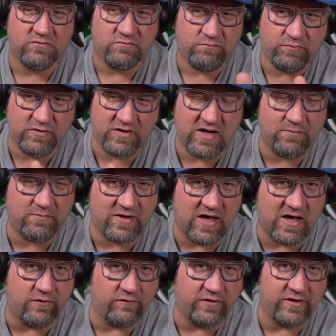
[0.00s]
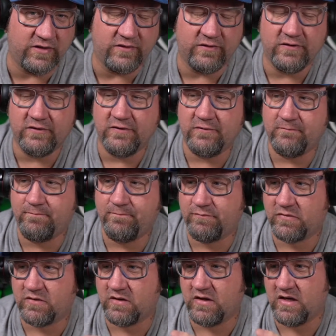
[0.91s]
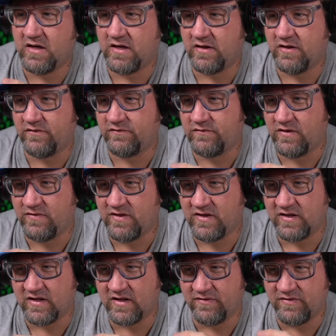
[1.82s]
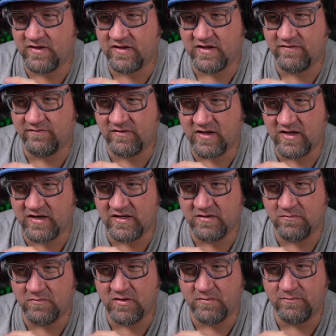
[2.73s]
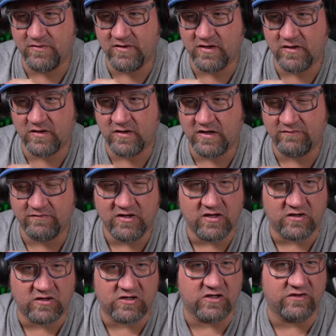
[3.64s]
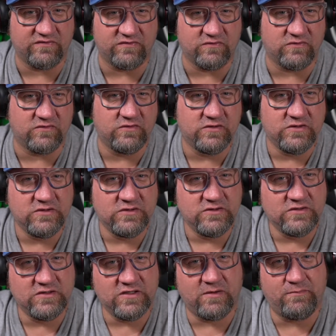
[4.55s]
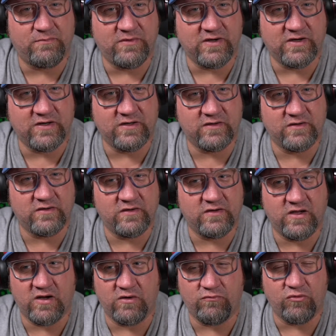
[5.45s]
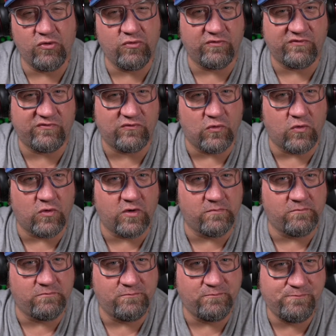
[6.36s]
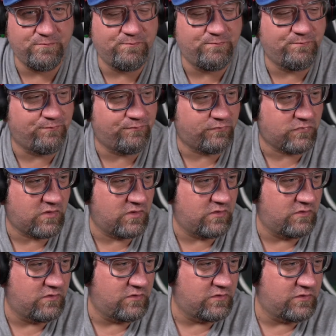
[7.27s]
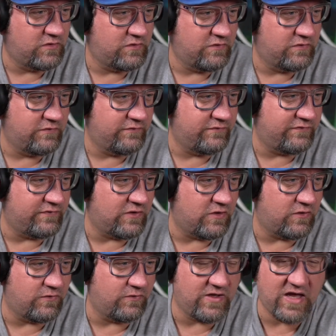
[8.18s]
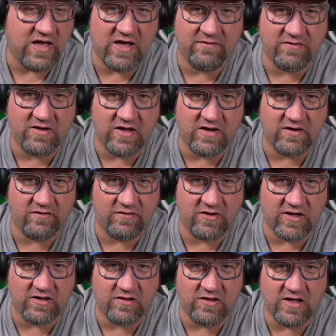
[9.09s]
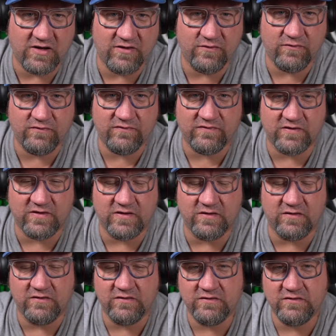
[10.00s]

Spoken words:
but I'm counting it. So I think I've got him up there. I've got Guzzle up there, Rotor Storm. So yeah, I've got a lot of those. I've